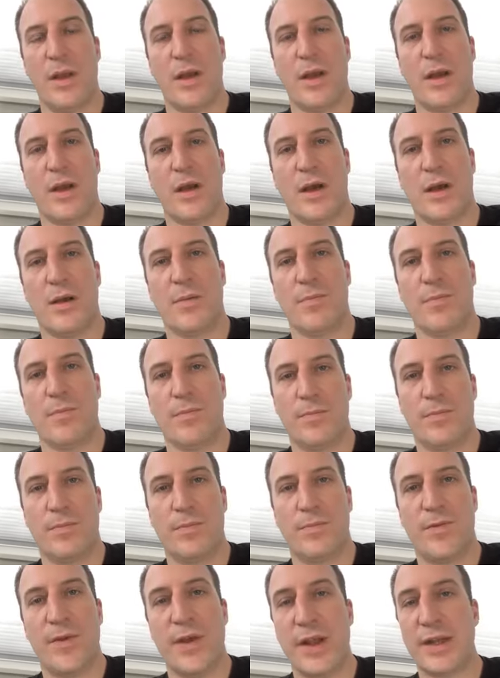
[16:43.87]
um,
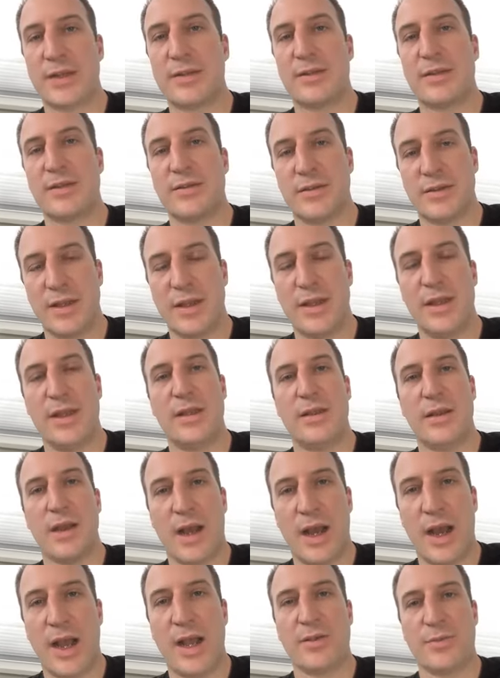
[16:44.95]
FedEx is the
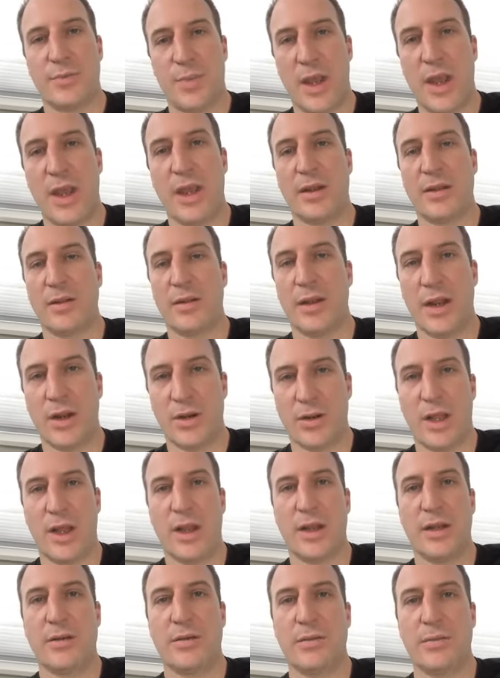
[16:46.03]
highest paying
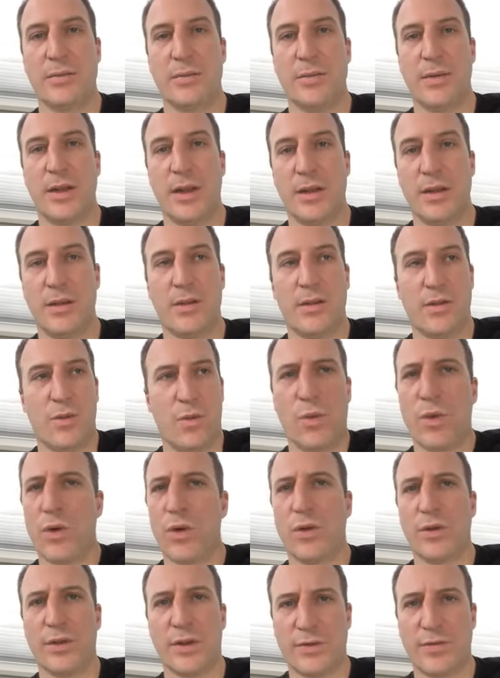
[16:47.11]
airline in the
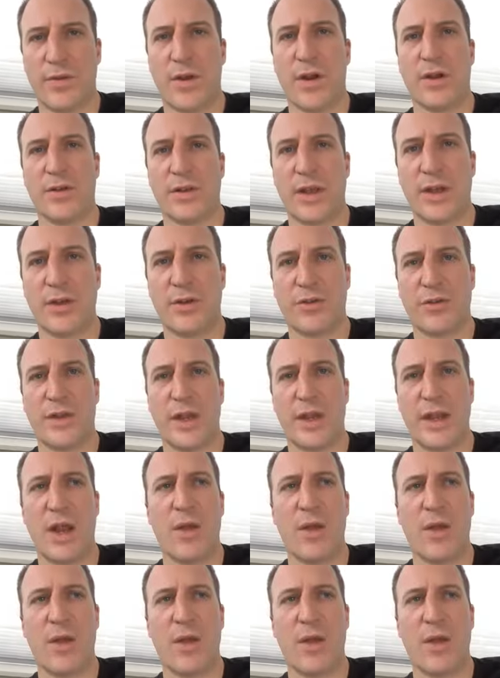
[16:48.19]
world, as far as I understand.